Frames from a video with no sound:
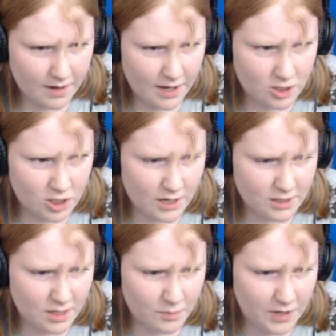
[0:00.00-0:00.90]
it
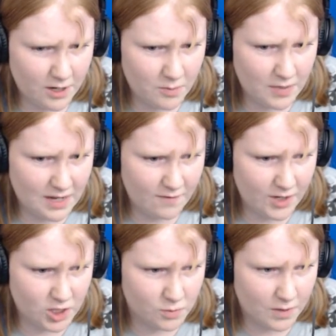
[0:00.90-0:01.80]
doesn't appear to be in
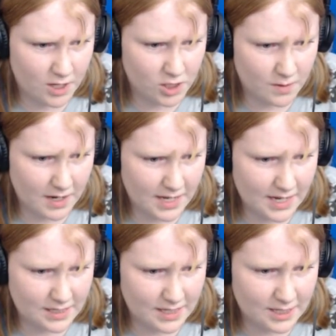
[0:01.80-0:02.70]
this water, so I
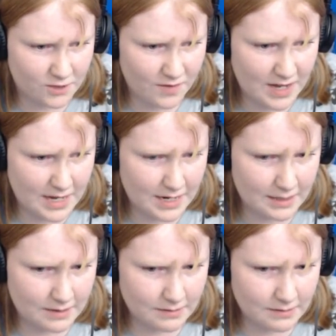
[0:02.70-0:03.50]
guess that's fine.